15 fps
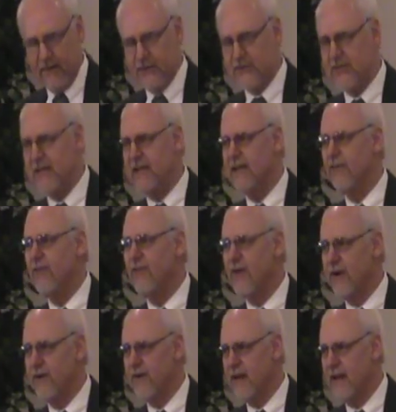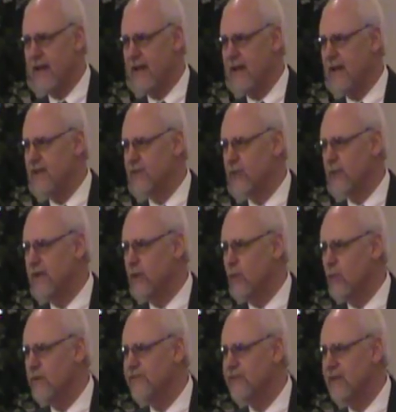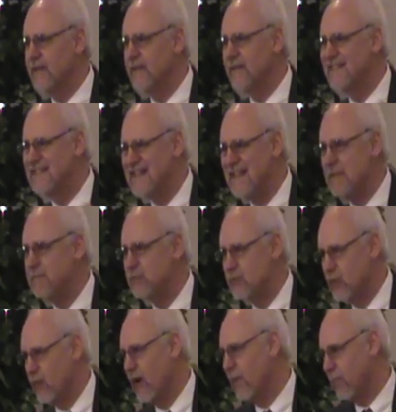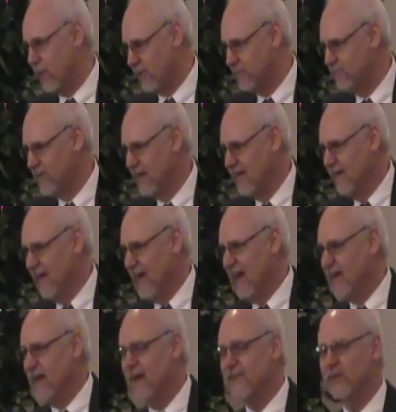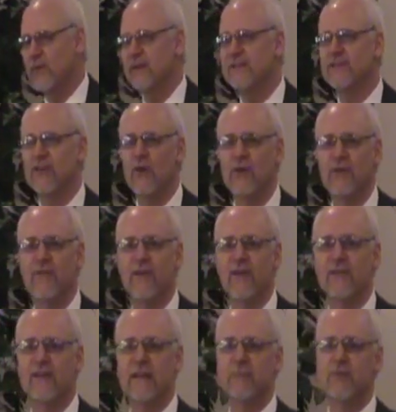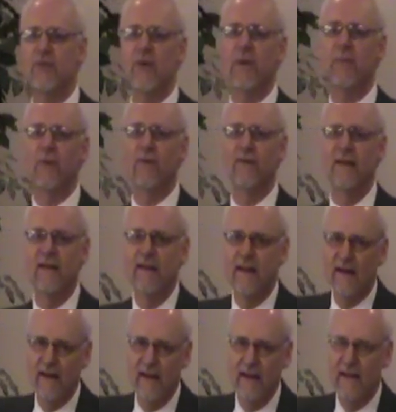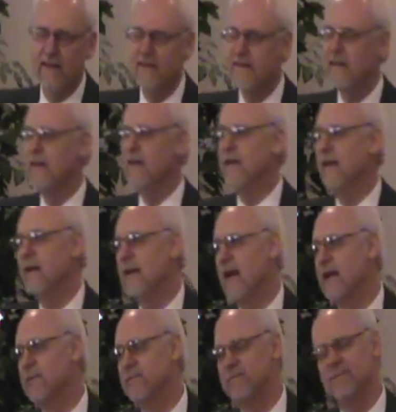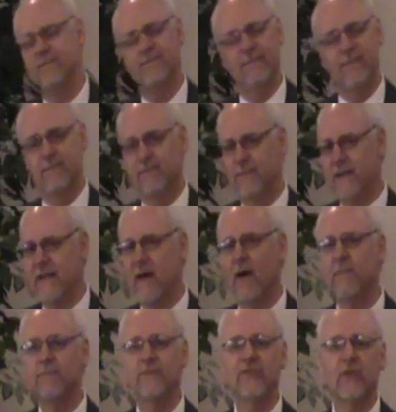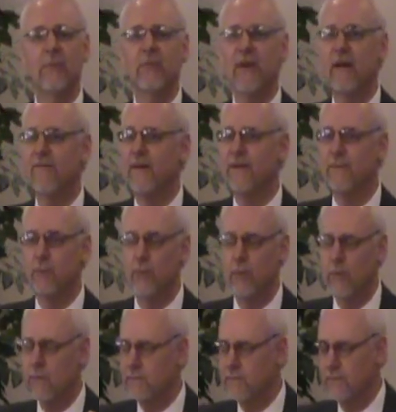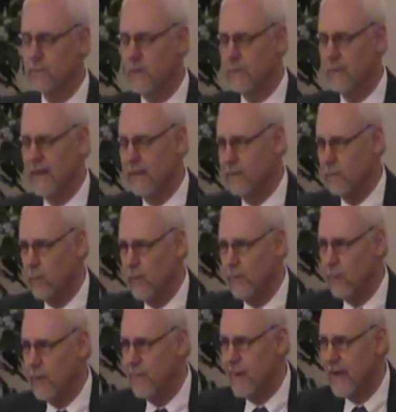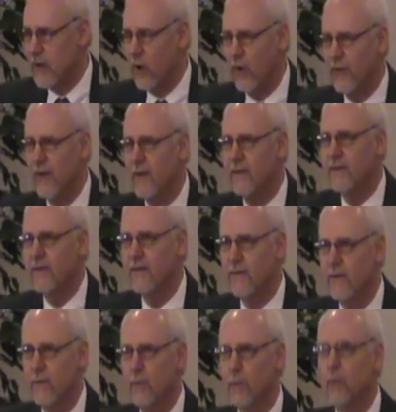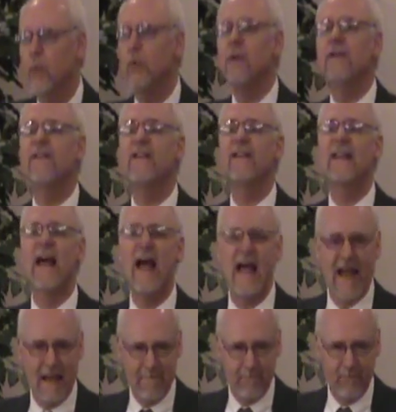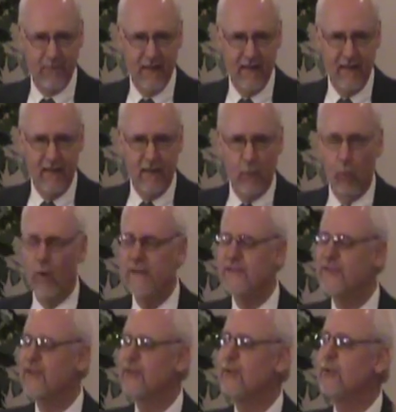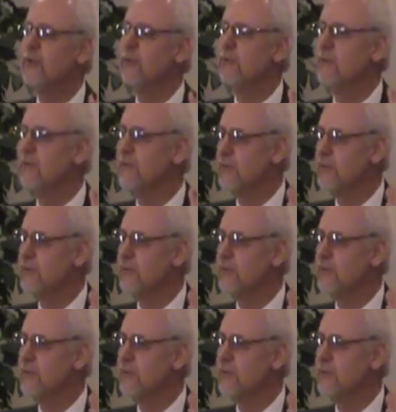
You see, in their day, Israel was in deep trouble. And as a result of their deep trouble, uh, it, it, it had become something of a what, what we might call the, the, the rule of the day was to